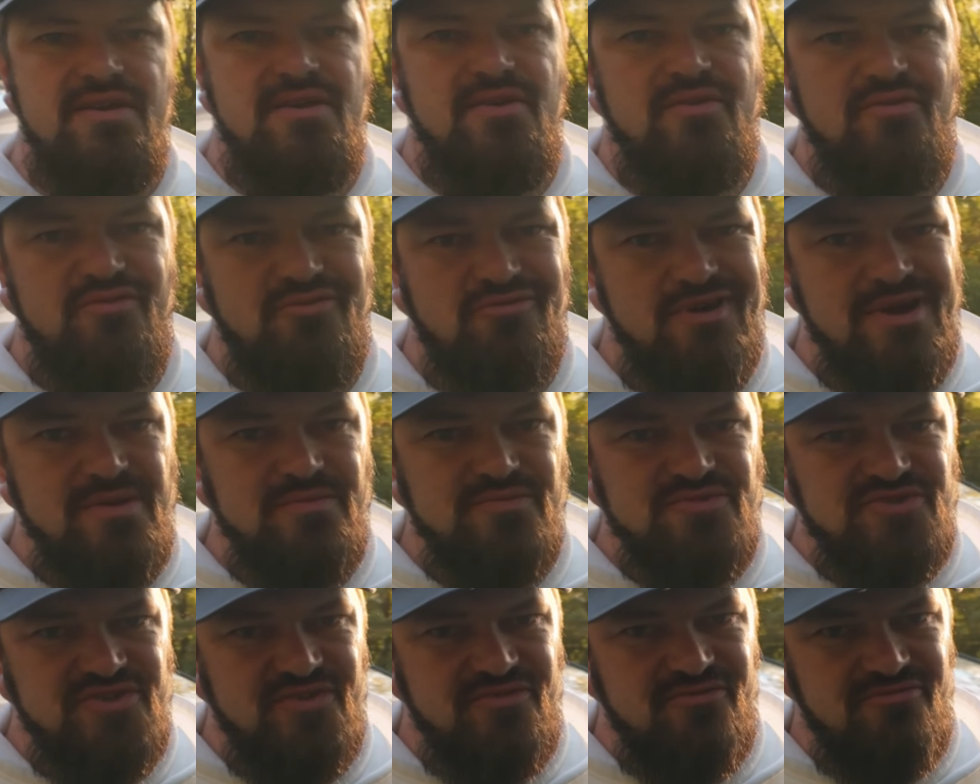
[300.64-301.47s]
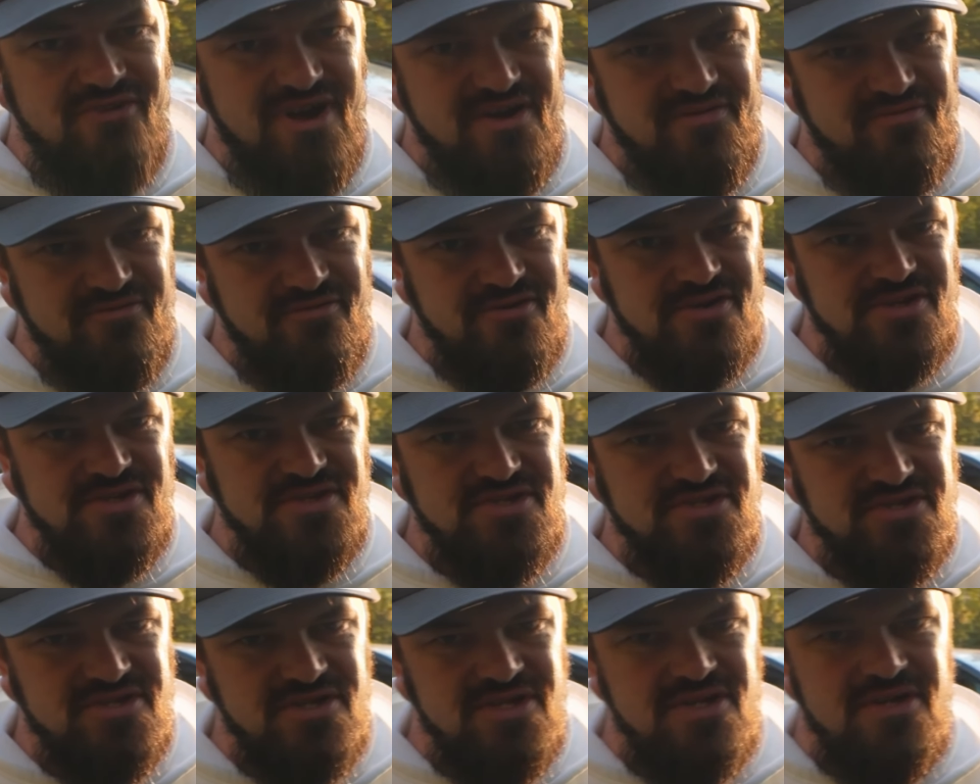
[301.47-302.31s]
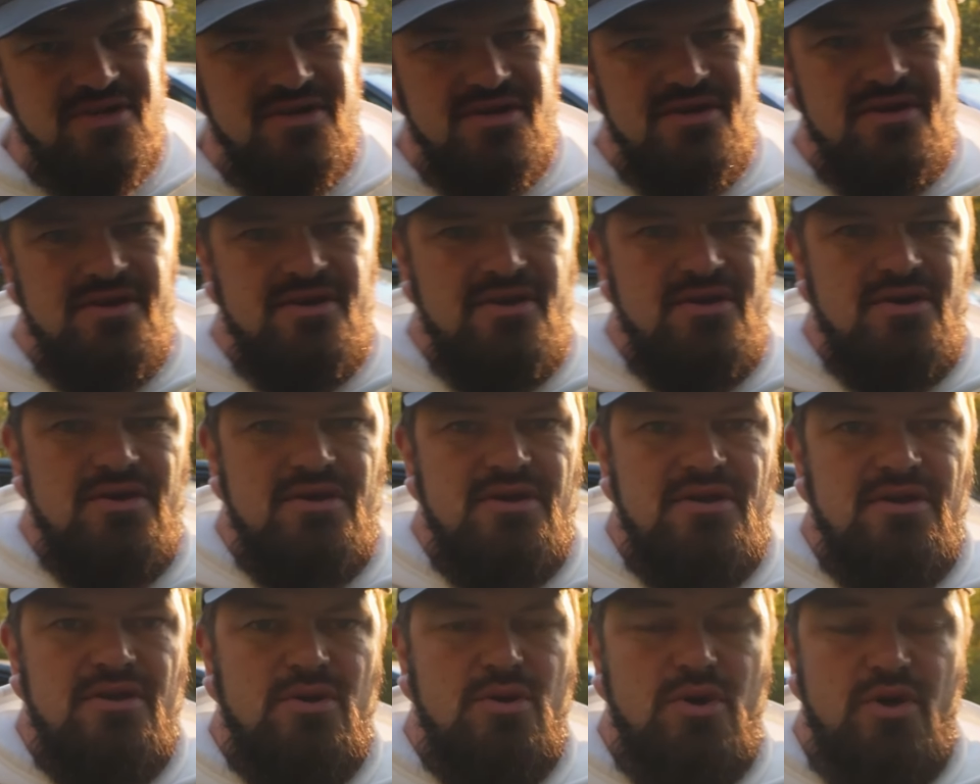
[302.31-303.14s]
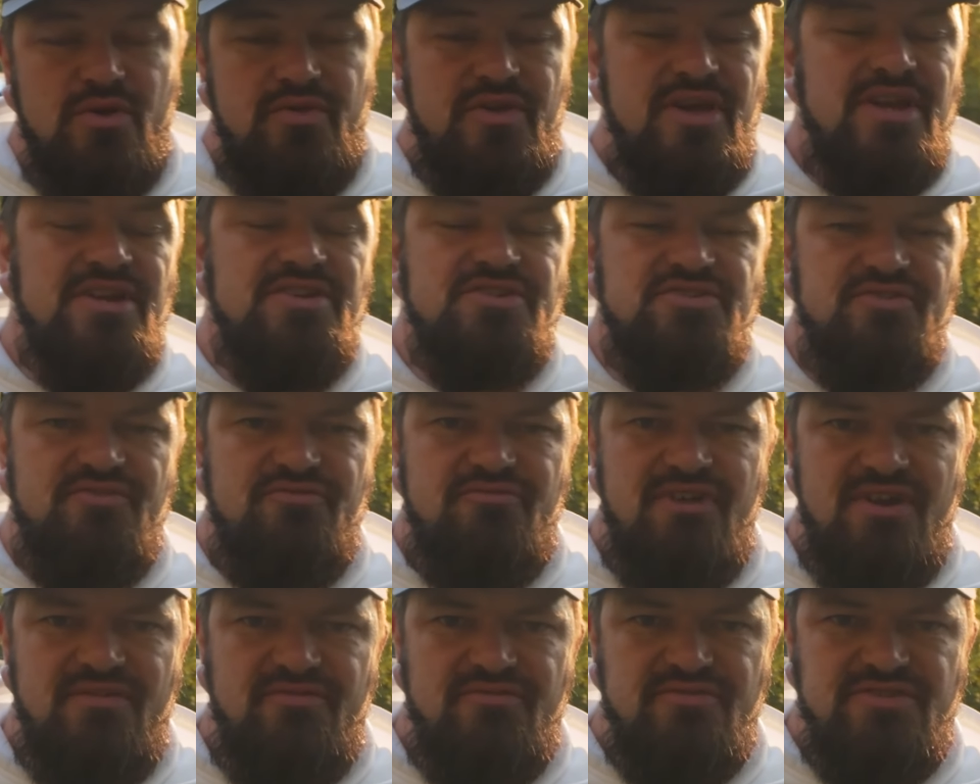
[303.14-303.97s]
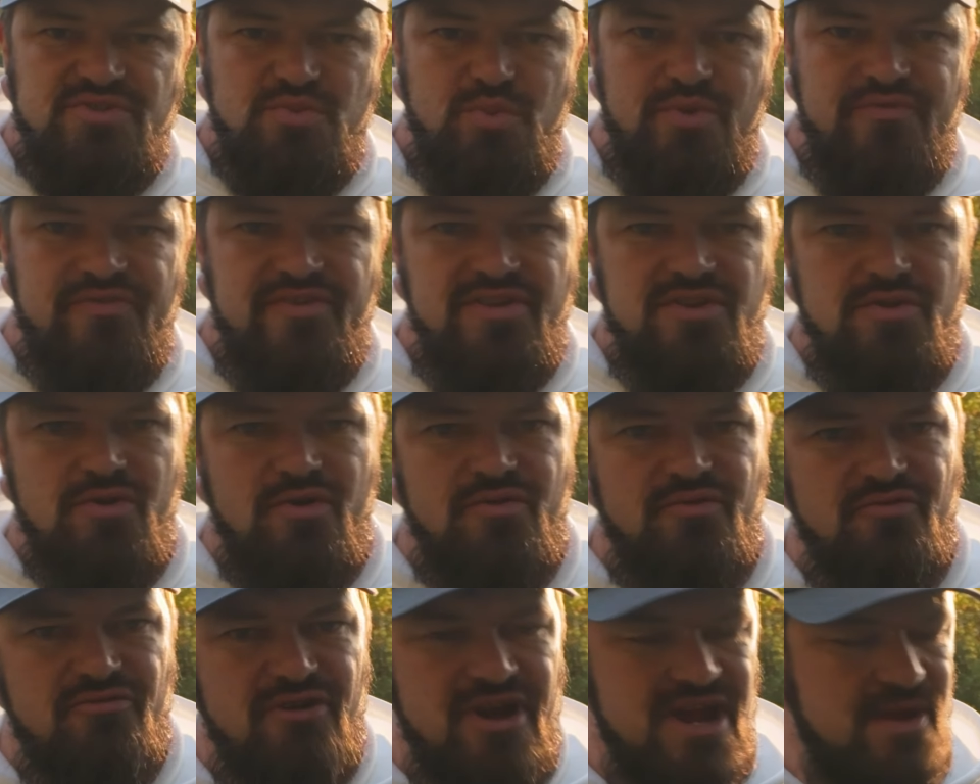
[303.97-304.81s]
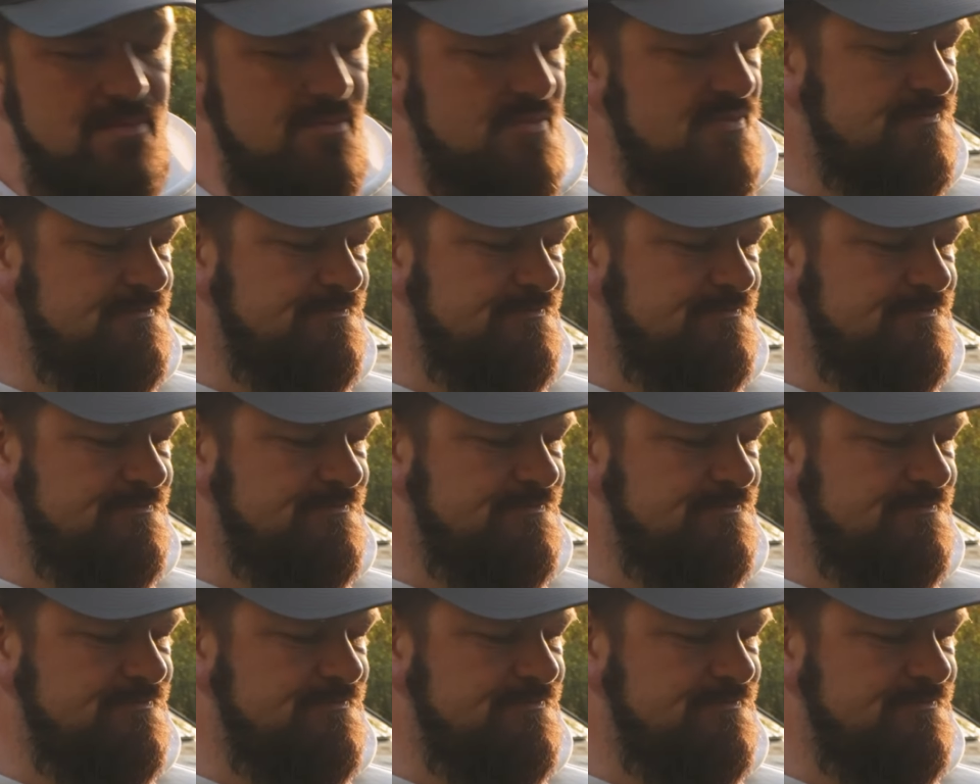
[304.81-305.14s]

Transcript: frames of reference or things of reference within your frame,